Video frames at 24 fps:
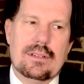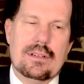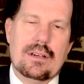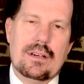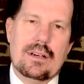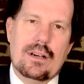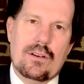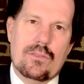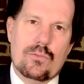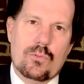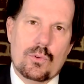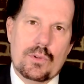
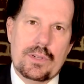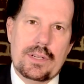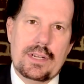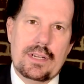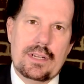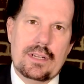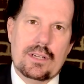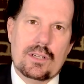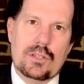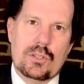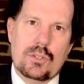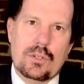of
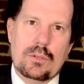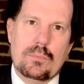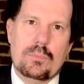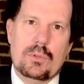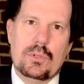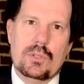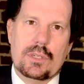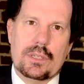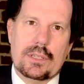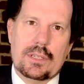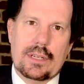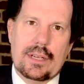reading a good
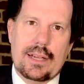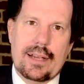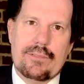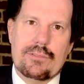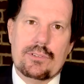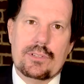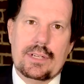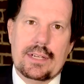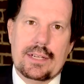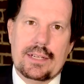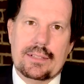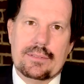book
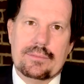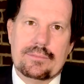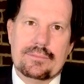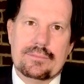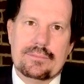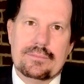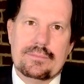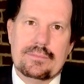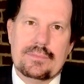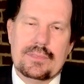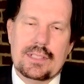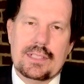every day?
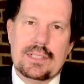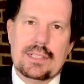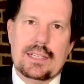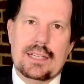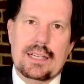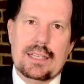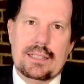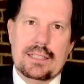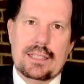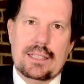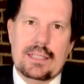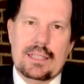
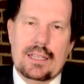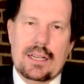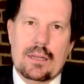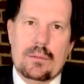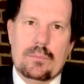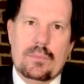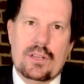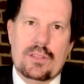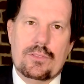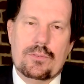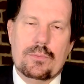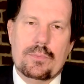And then in a
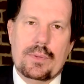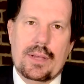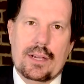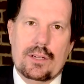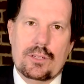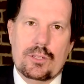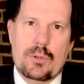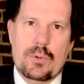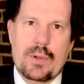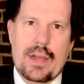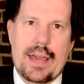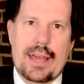month from now,
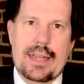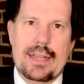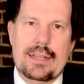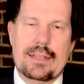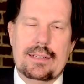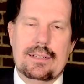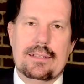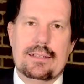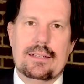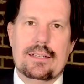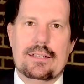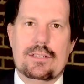you
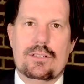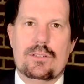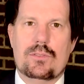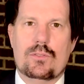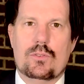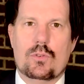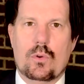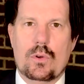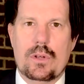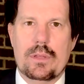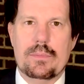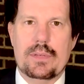added it
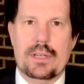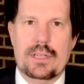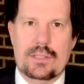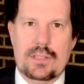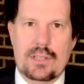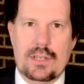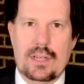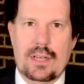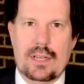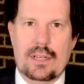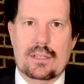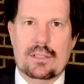20 minutes
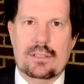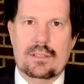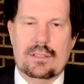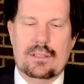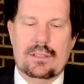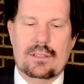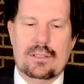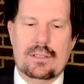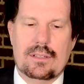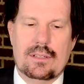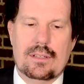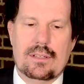a day.
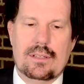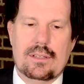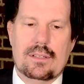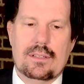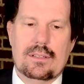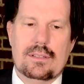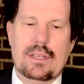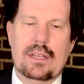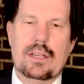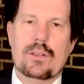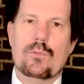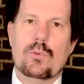
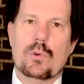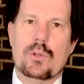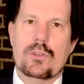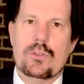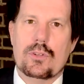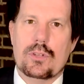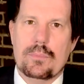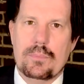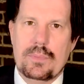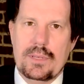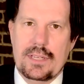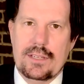Think of where you
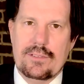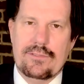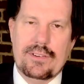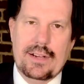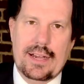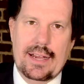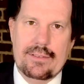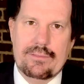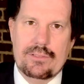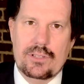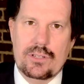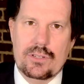could be in
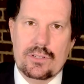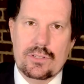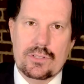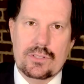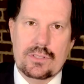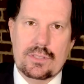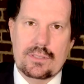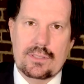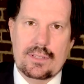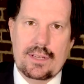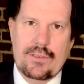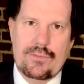5
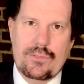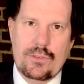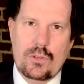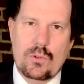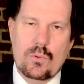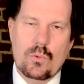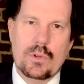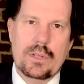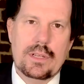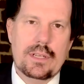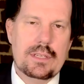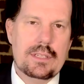years. If you
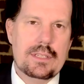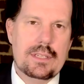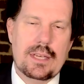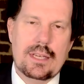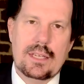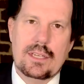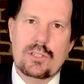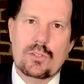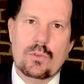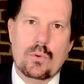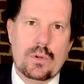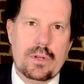read
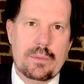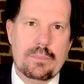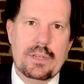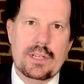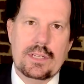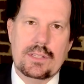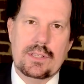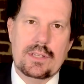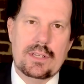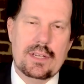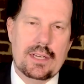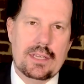10, 20
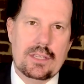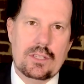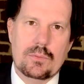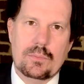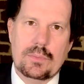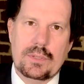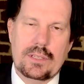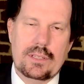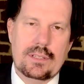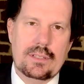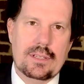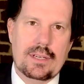minutes a day, you'll
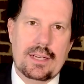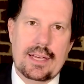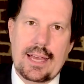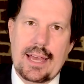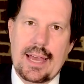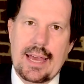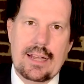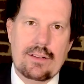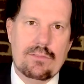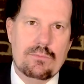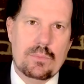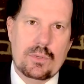be
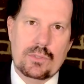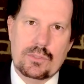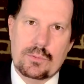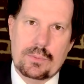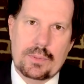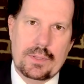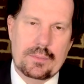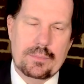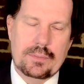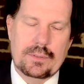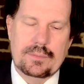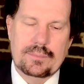ahead of most
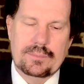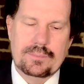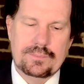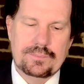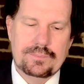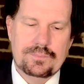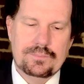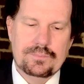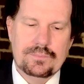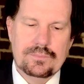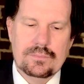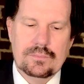people.
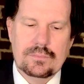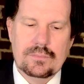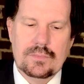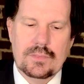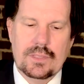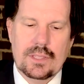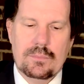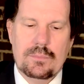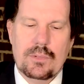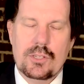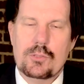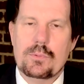
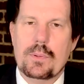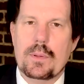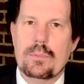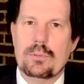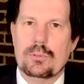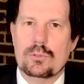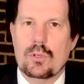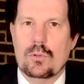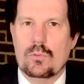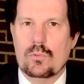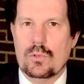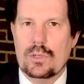Most
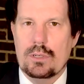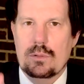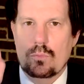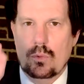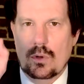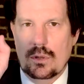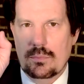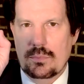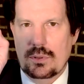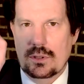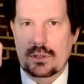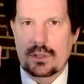people don't read
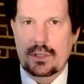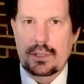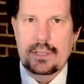one book a